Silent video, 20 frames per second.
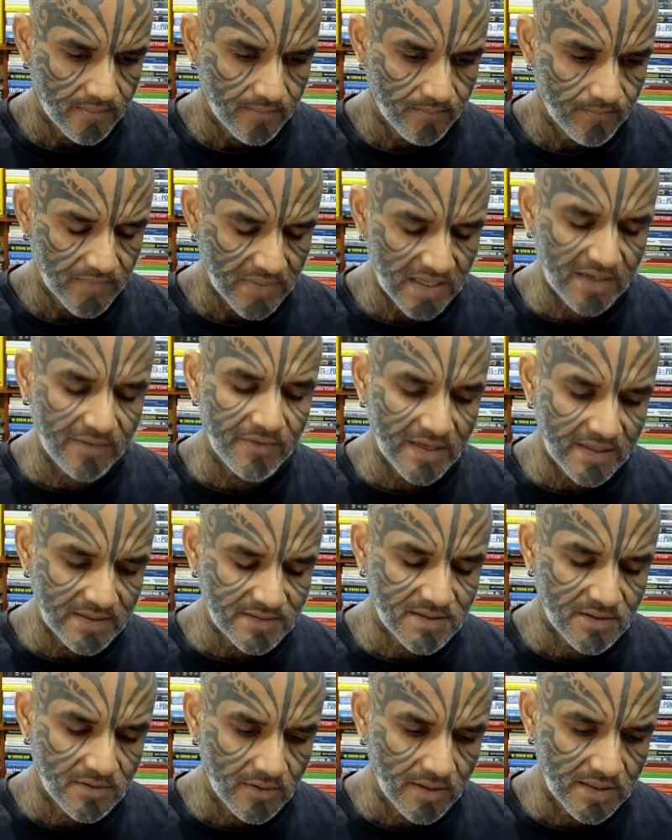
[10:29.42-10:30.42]
Anyway, it's
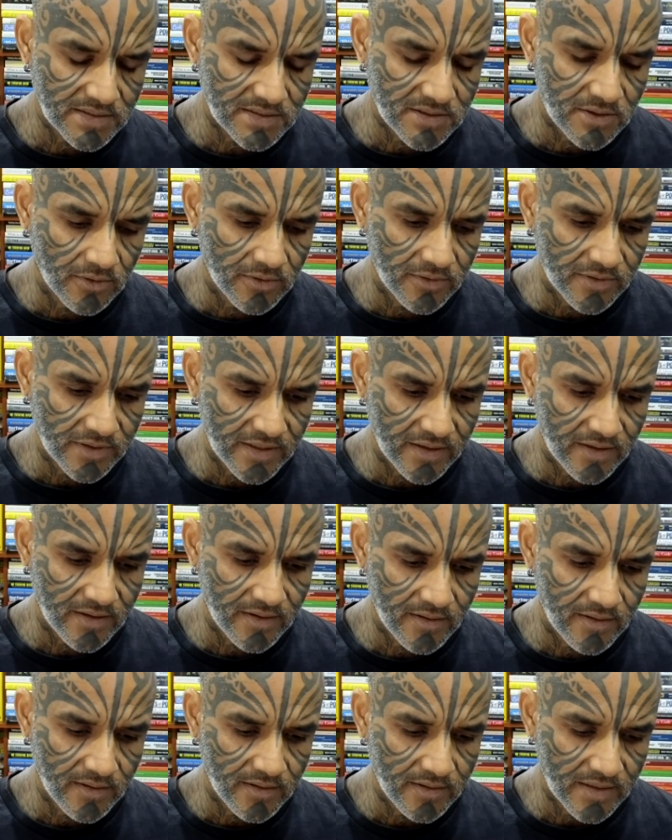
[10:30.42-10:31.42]
it's going
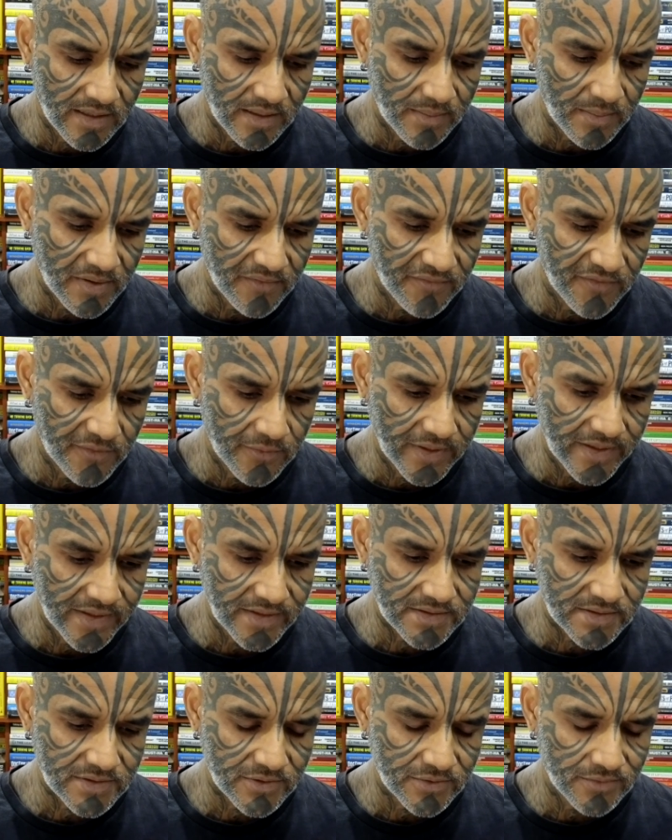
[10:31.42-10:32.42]
to take me a few
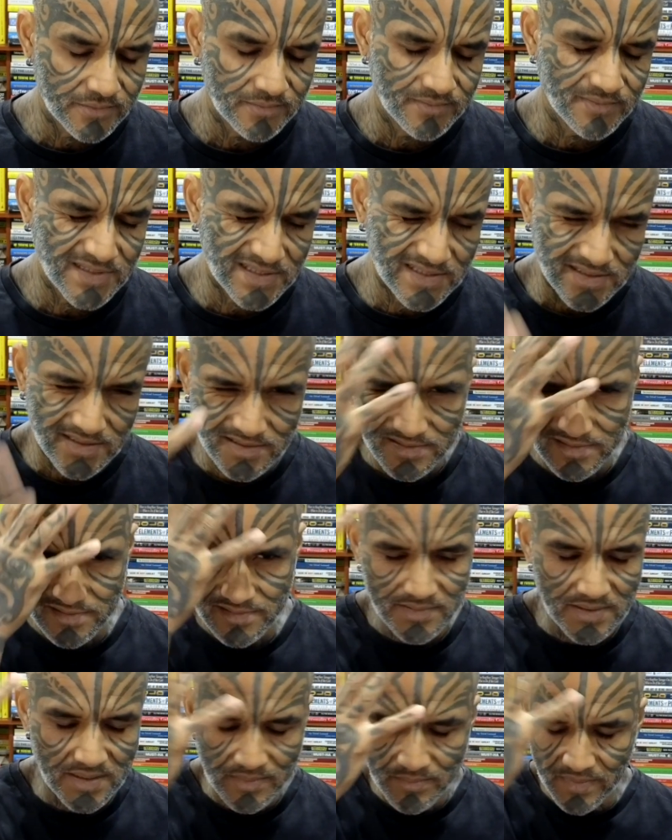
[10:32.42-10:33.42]
days to just
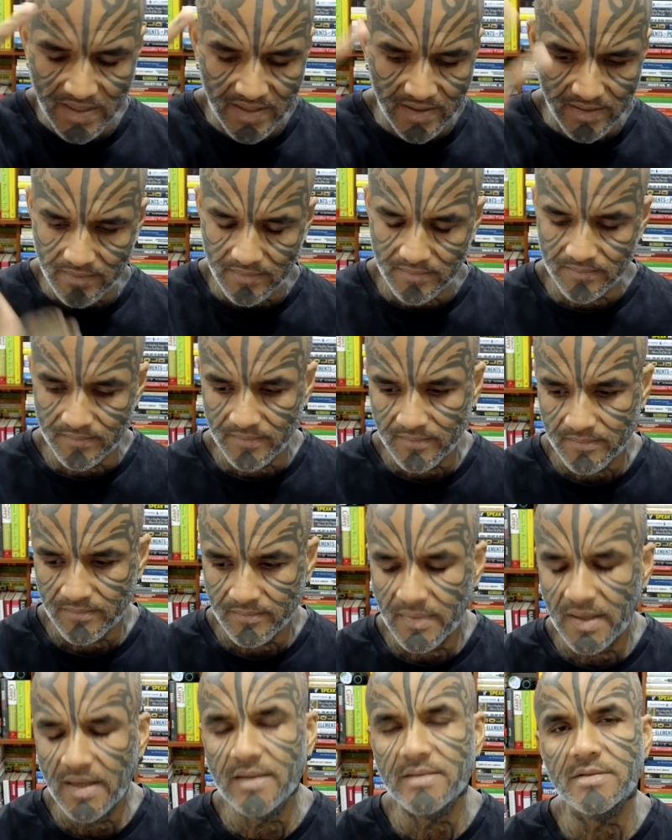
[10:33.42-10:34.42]
get my
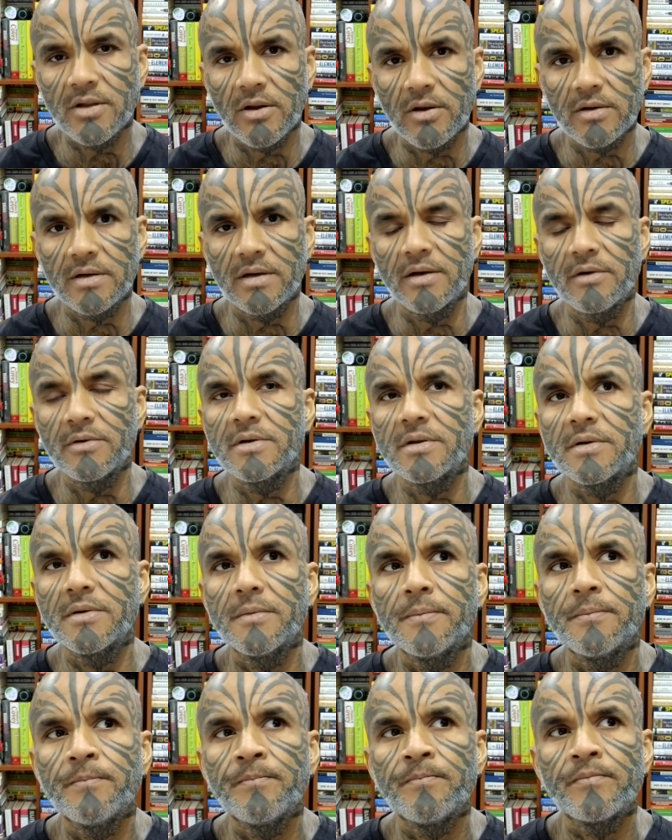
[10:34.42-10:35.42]
head sorted out,
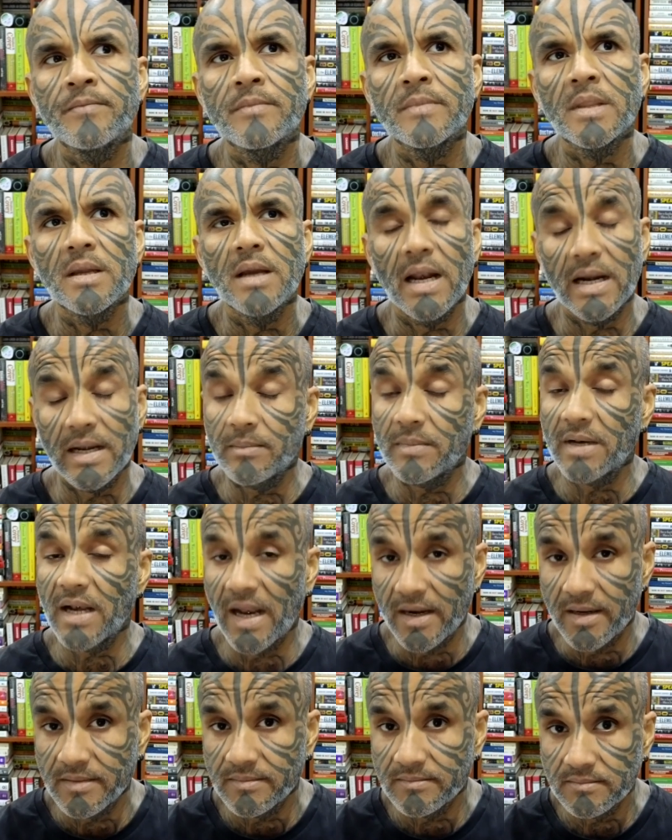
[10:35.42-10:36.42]
and I'm
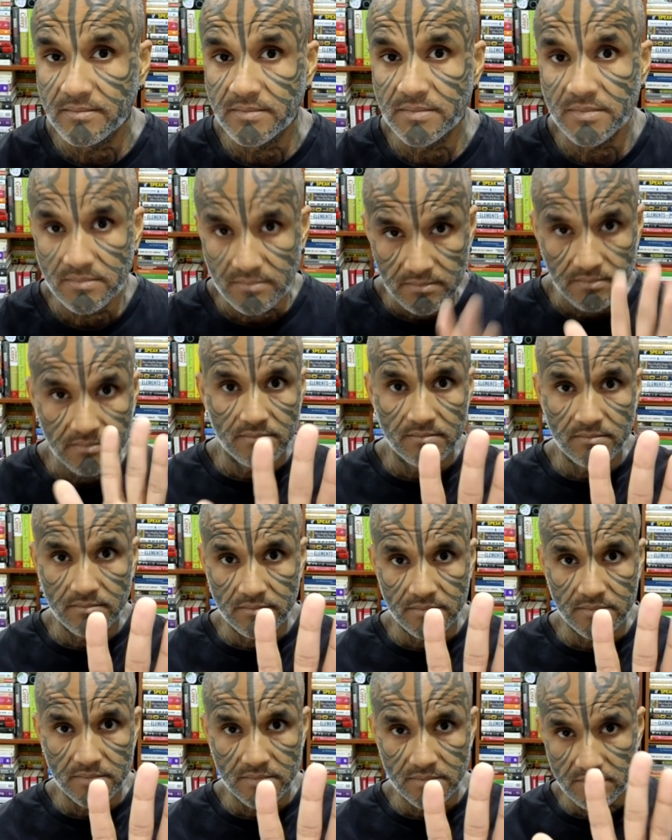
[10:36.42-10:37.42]
glad.
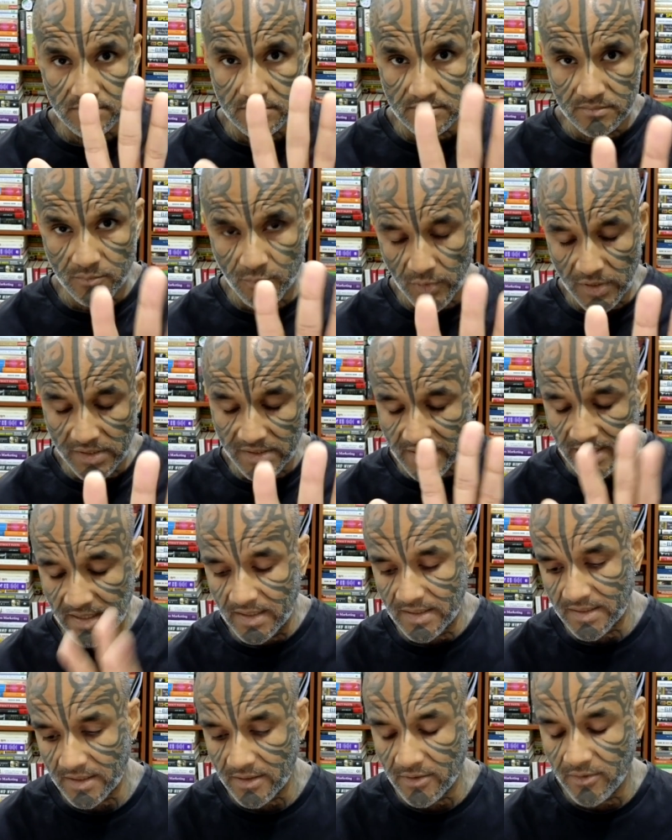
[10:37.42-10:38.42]
One thing I'll
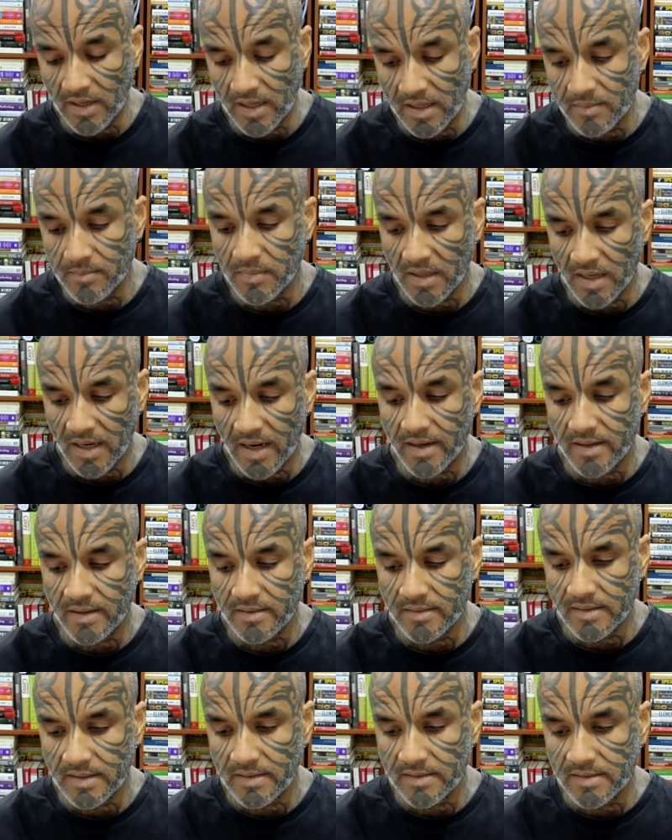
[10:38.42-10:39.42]
tell you, I'm glad
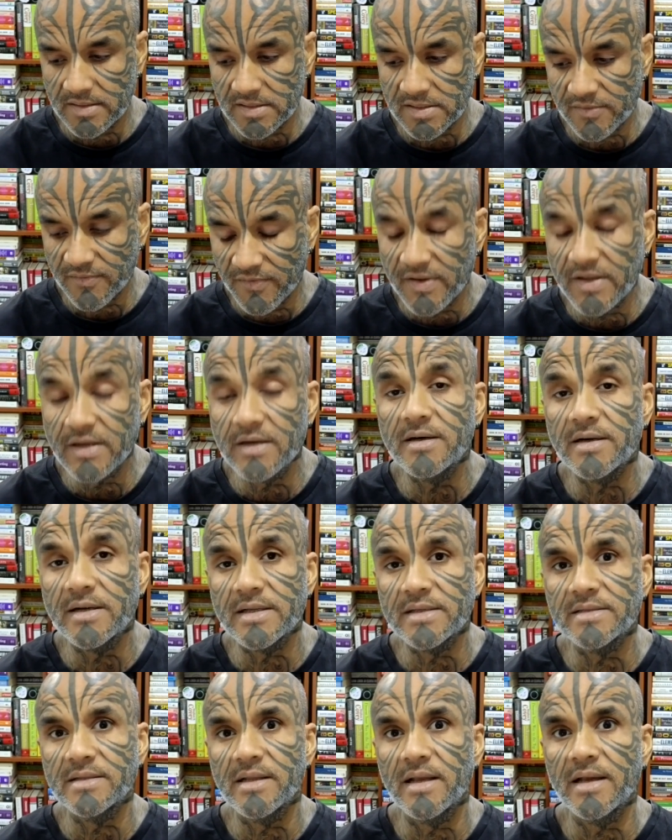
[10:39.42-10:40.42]
that this fear
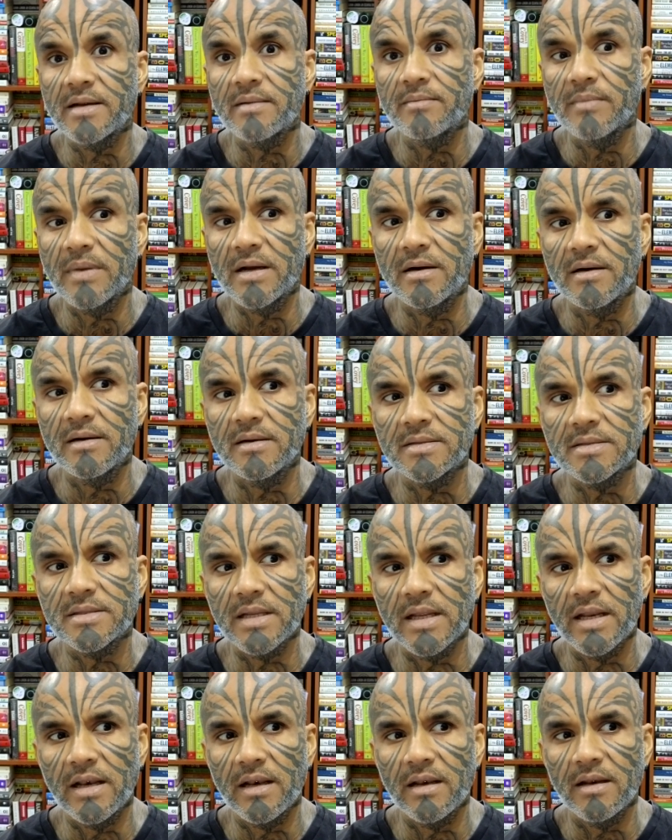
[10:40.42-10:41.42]
is there because
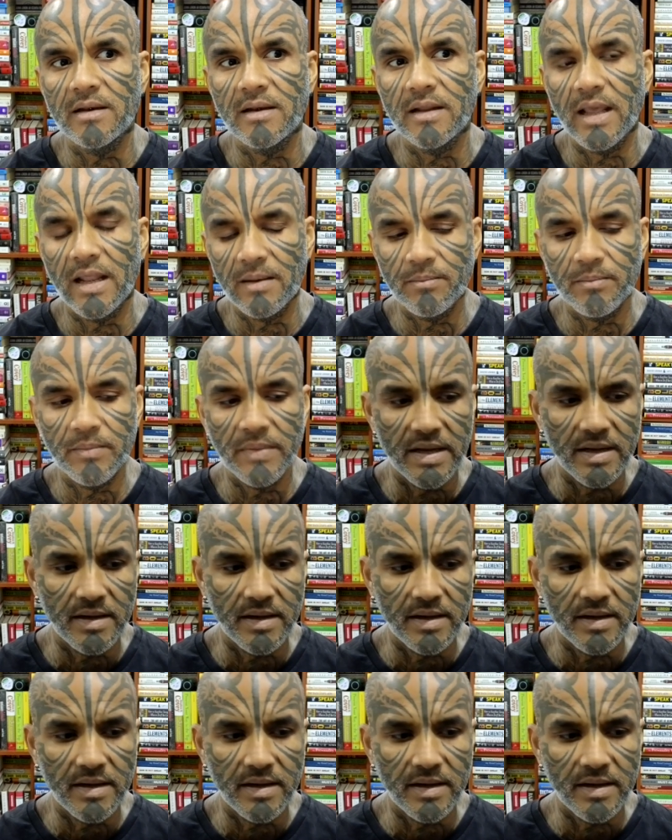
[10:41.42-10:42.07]
it'll help me